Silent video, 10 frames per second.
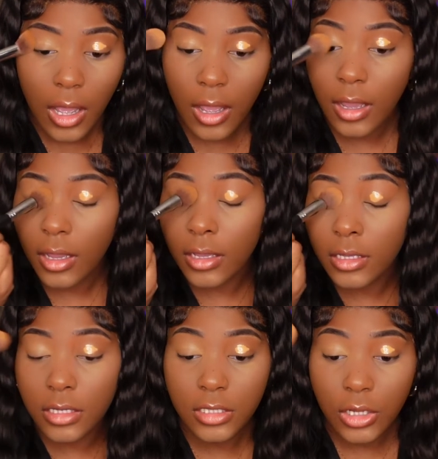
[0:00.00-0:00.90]
uh,
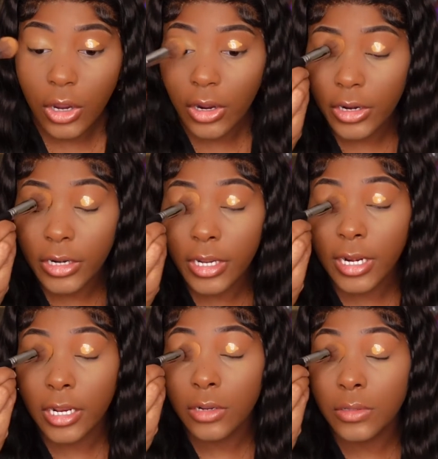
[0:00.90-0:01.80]
it is hard and
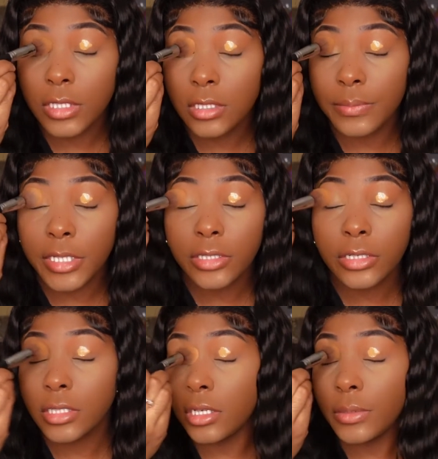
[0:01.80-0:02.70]
i know this semester
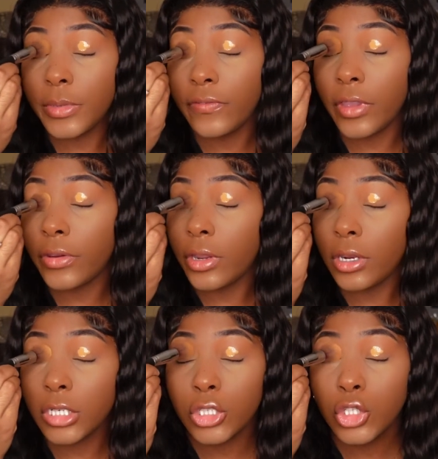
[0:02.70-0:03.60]
is going to be very
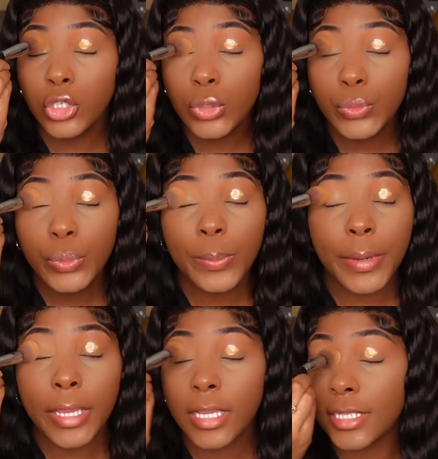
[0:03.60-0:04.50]
hard too
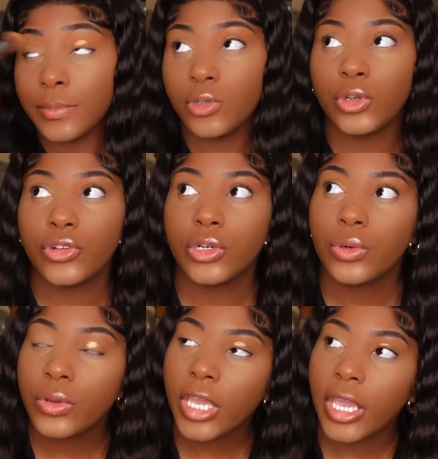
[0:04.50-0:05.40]
but because i'm doing
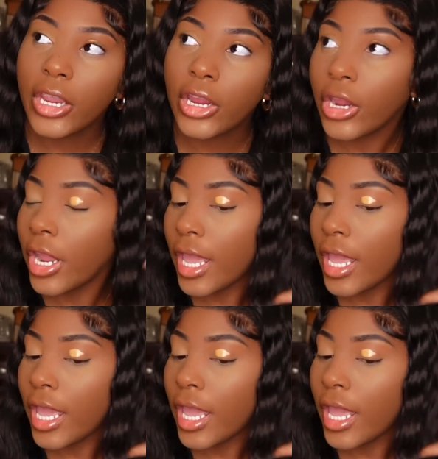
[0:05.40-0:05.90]
critical care